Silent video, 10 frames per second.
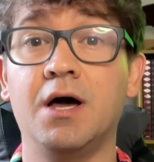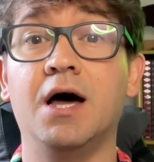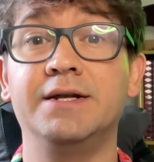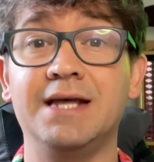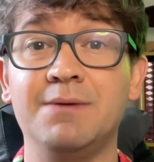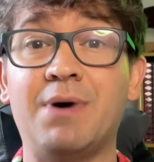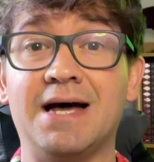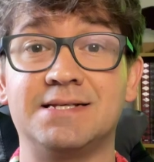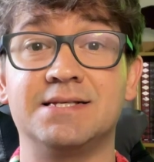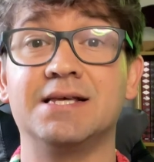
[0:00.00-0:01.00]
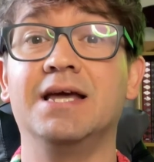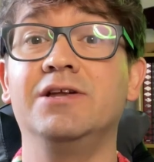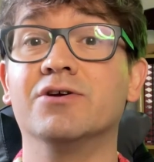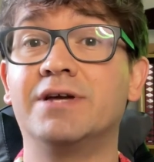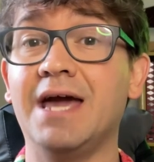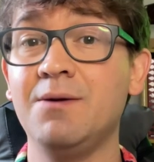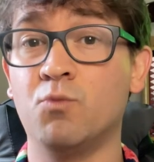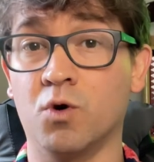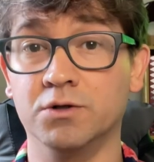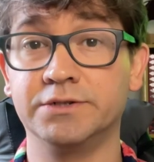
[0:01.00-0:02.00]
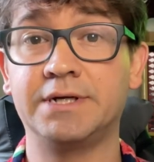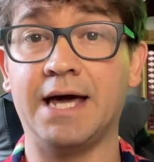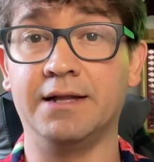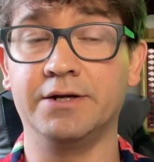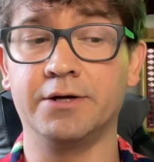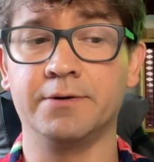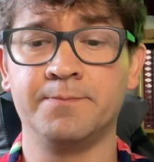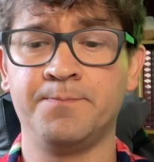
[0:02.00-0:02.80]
a day passes in your game world calendar.